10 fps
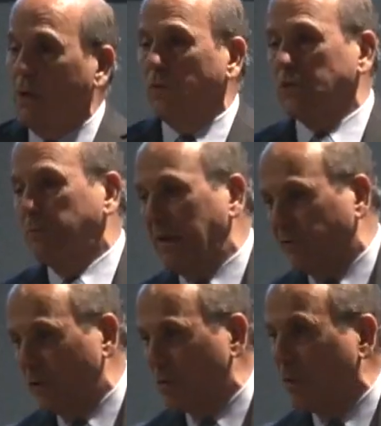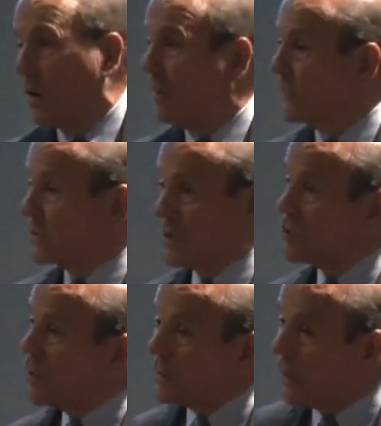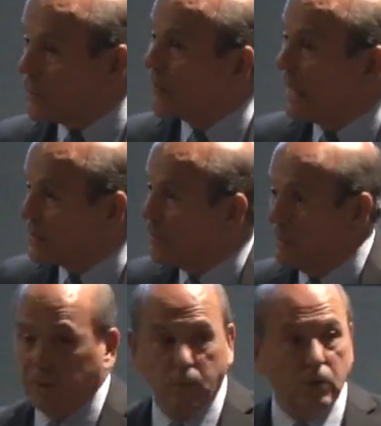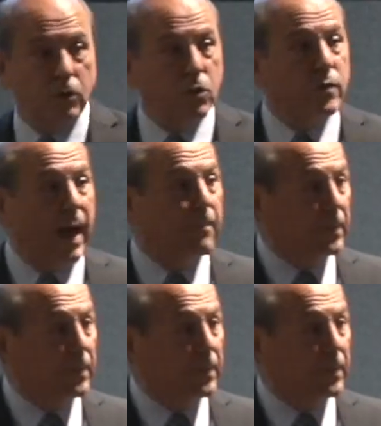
Who wants to pay for your own office? There was only hundred thousand people that wanted to do that,